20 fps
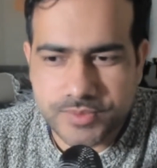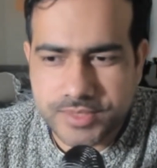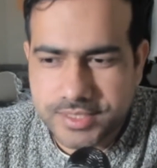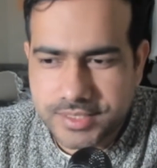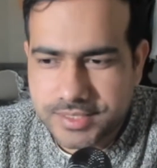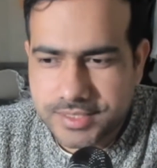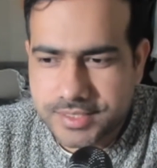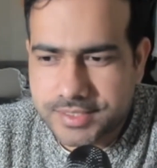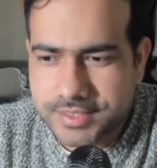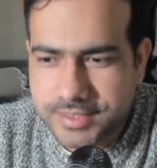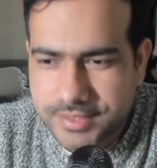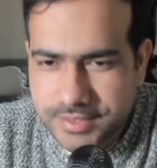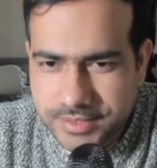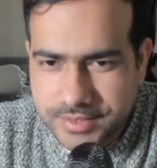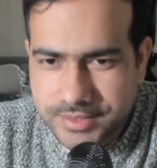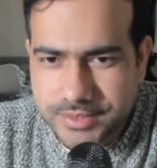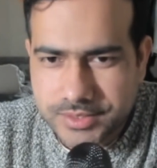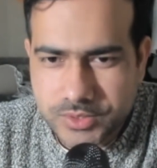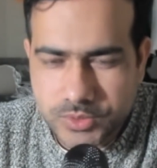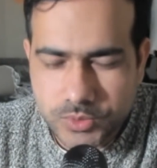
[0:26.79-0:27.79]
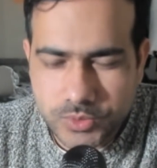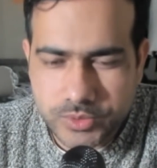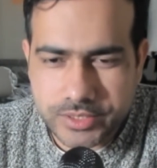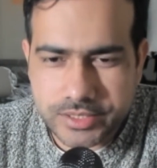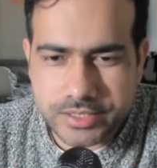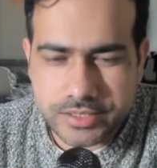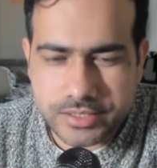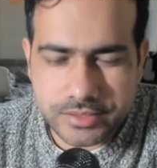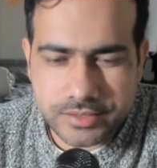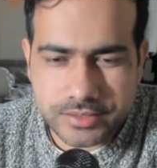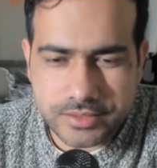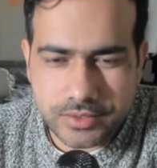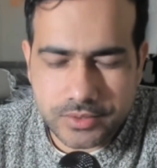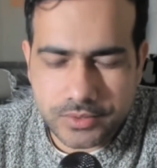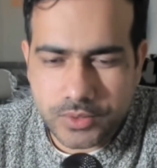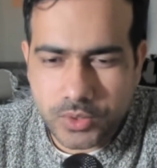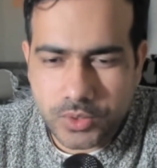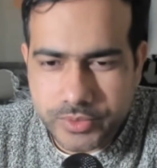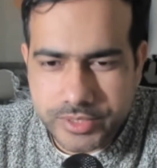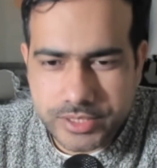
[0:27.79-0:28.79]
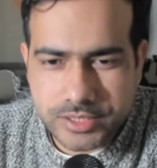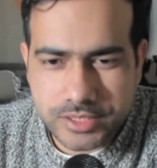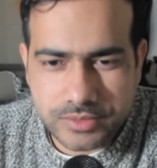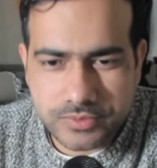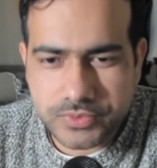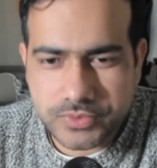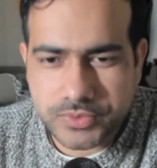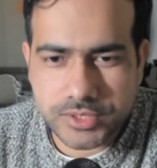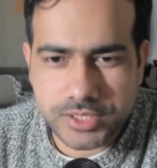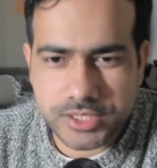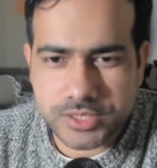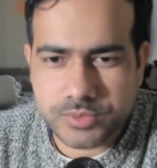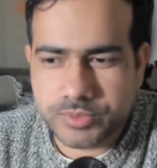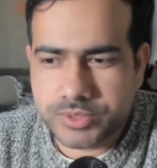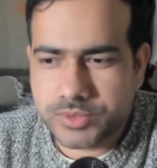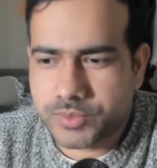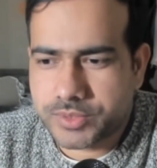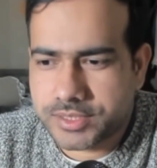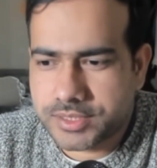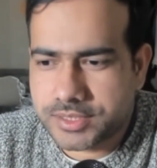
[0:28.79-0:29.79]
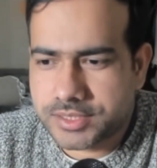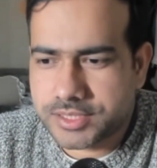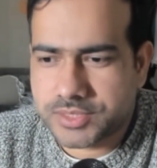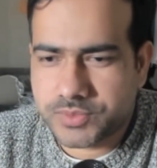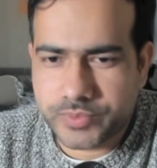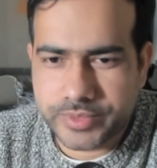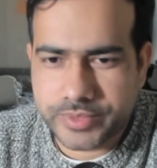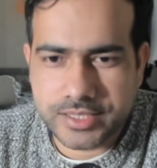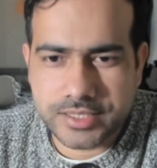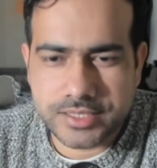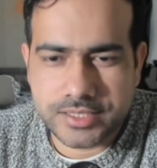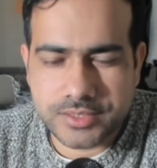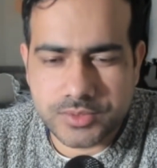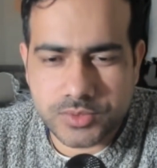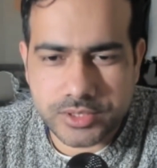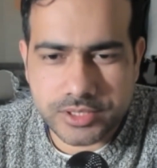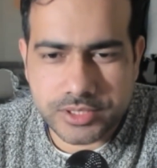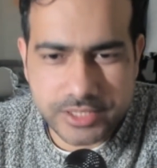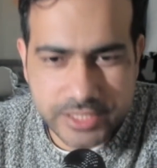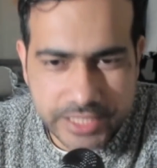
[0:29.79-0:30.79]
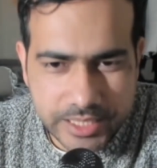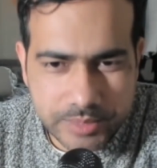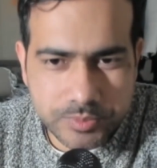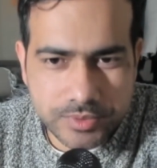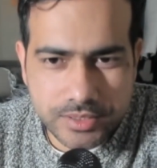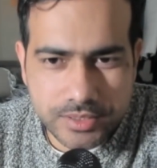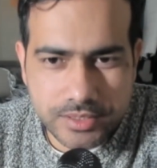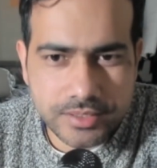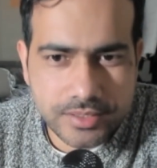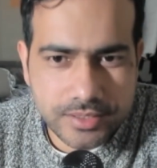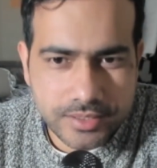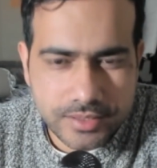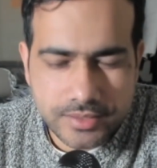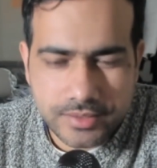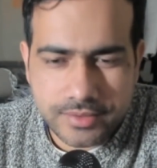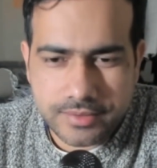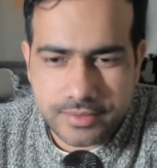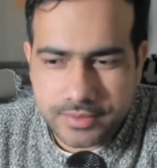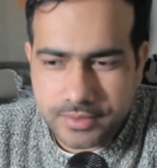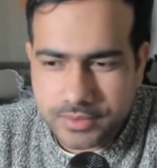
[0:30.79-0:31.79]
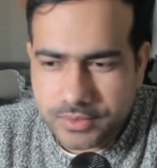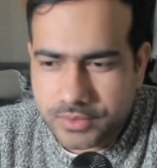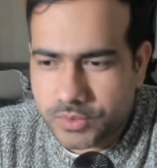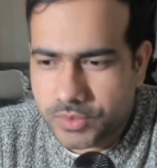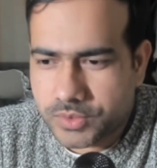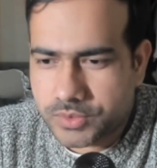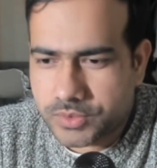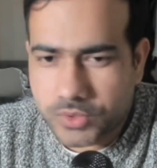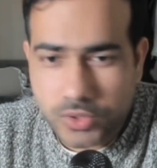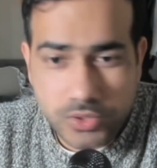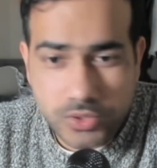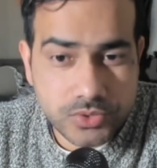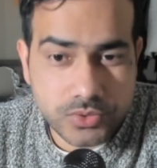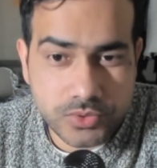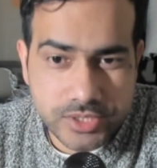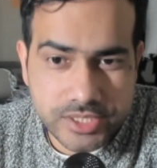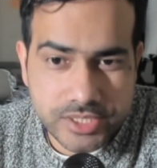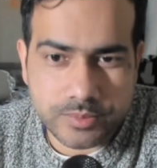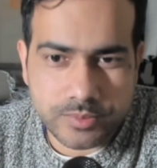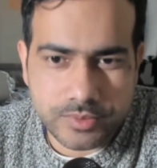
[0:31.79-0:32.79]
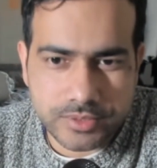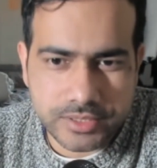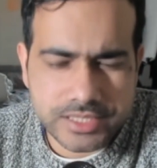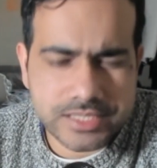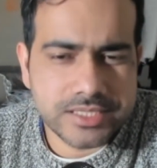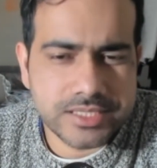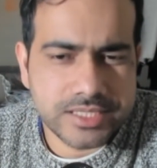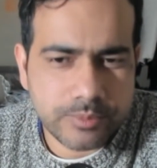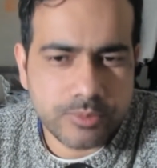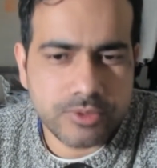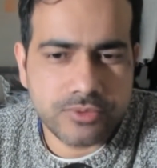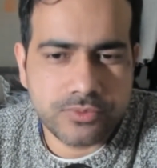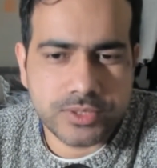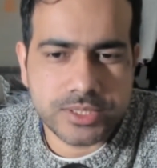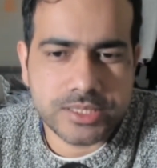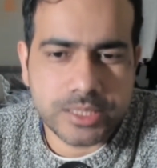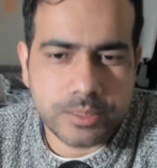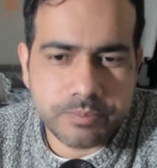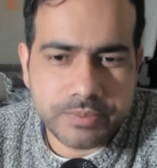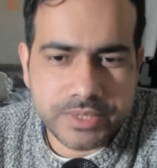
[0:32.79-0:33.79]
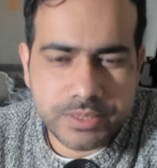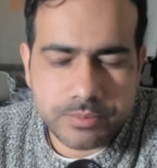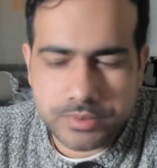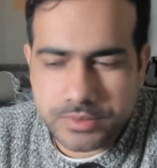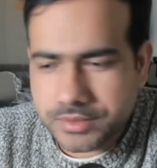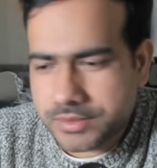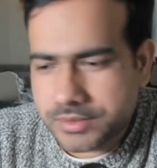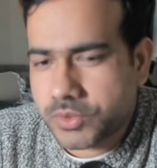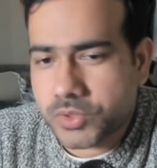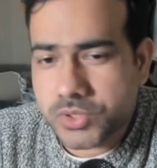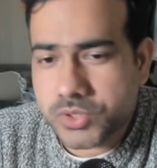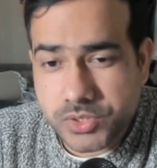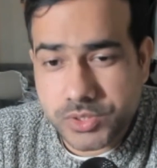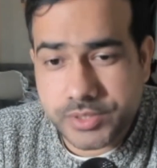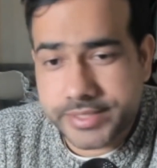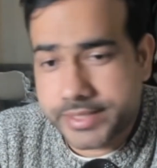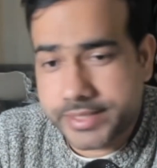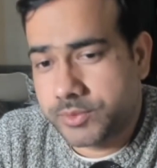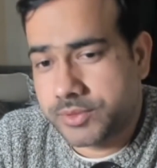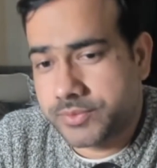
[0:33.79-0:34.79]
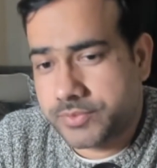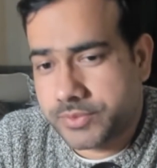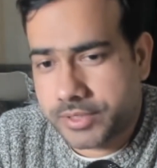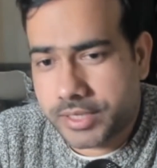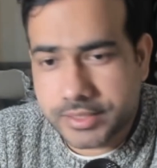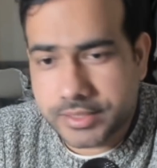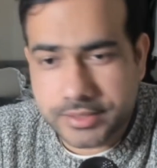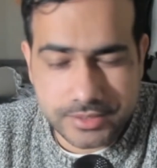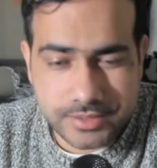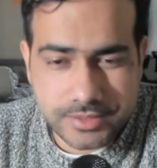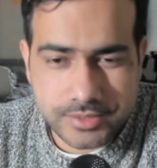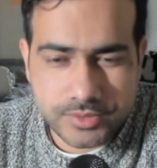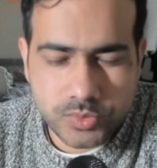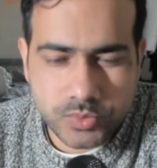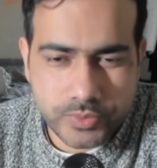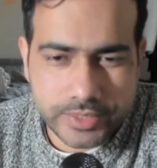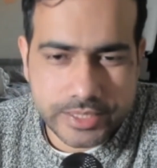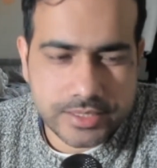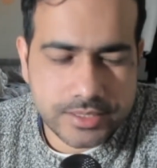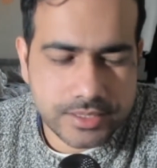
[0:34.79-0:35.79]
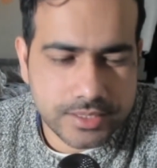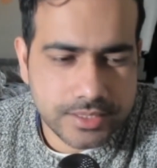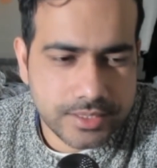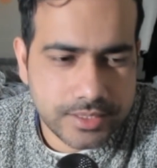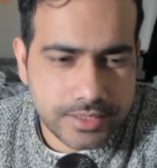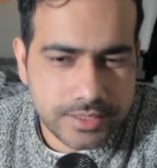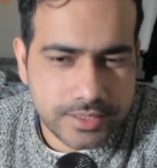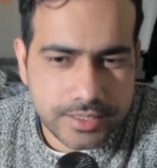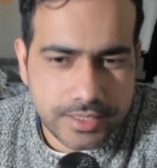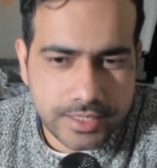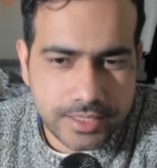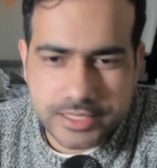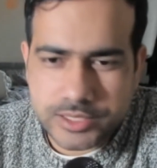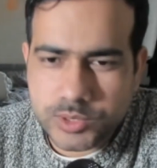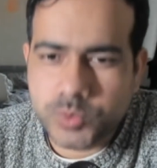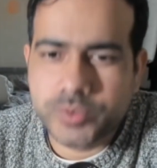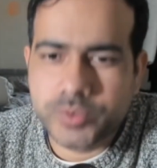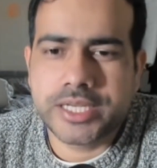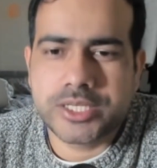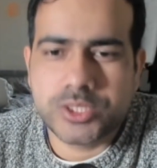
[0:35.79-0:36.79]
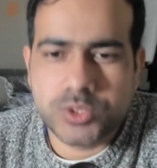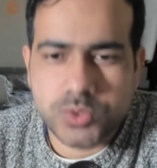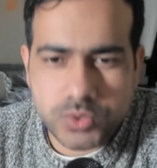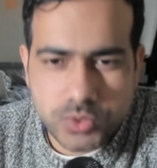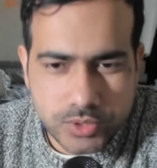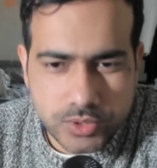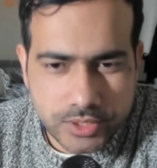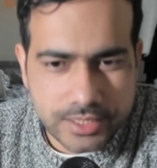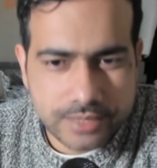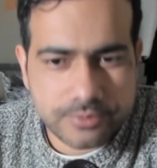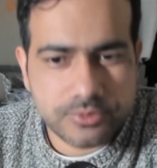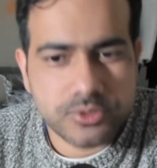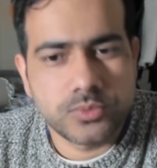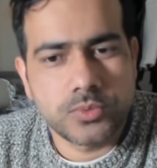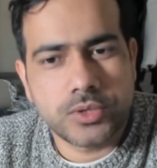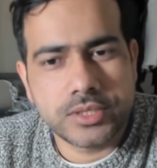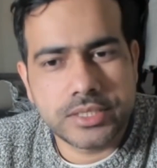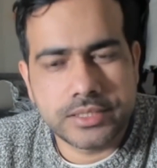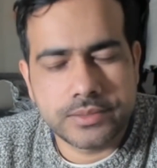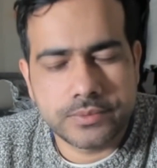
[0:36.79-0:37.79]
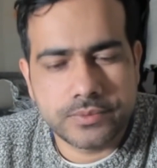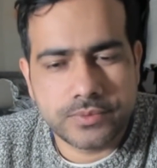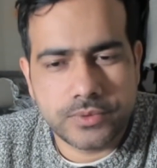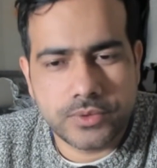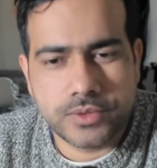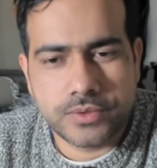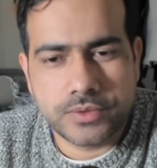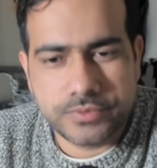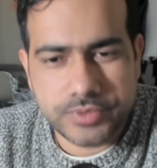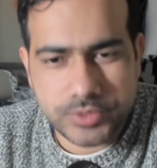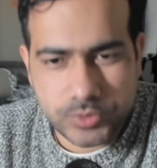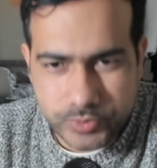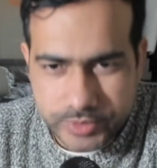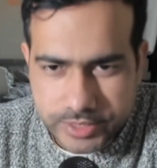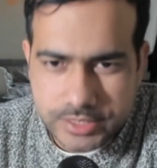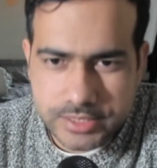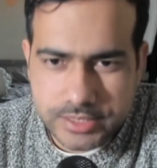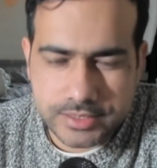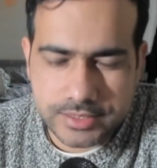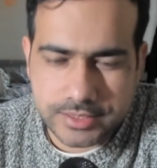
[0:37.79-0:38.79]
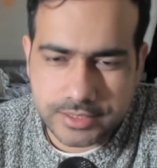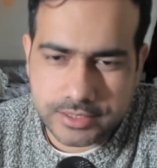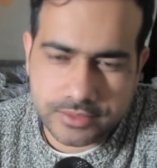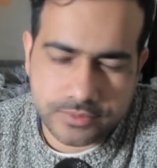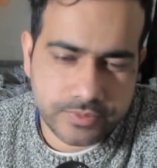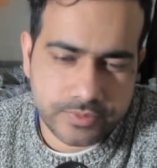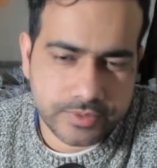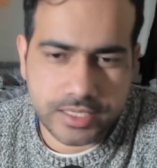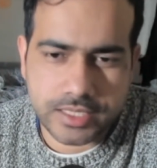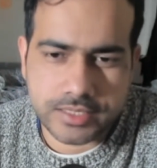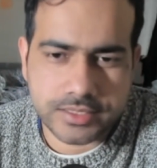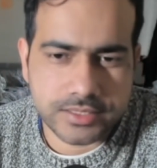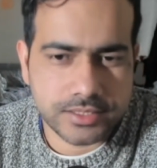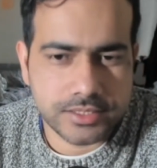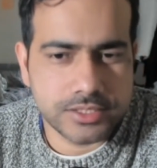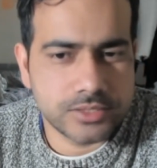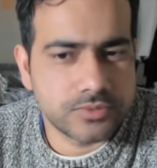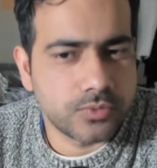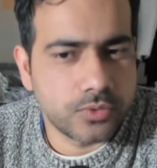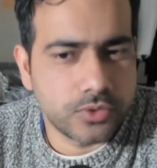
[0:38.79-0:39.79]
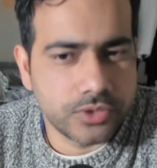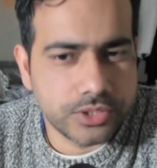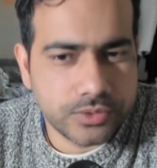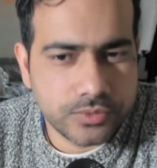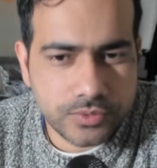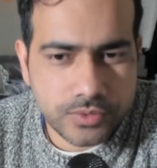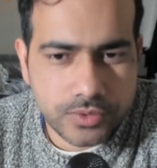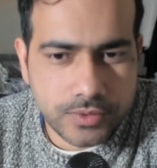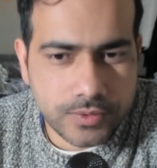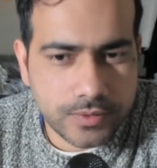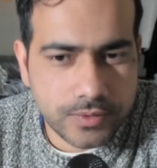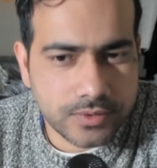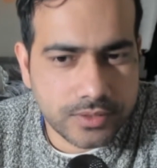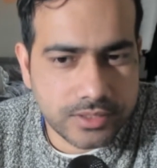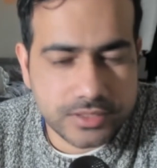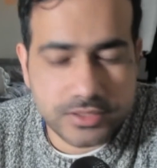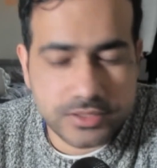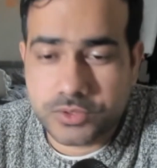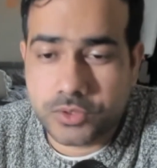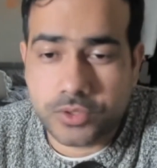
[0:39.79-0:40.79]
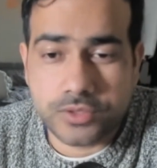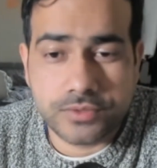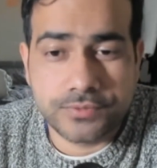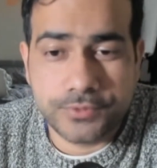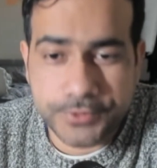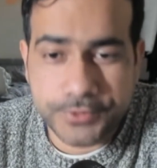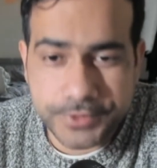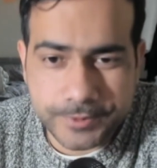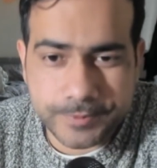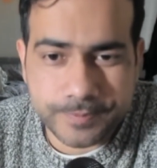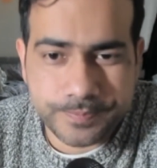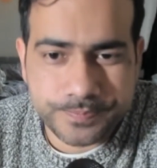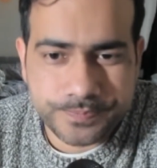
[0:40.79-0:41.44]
So it always confuses me whether this field is stable or not so stable. It's stable for some people, not so stable for others, right? And you get to know that after working for a few years, either finance is for you or it's not for you,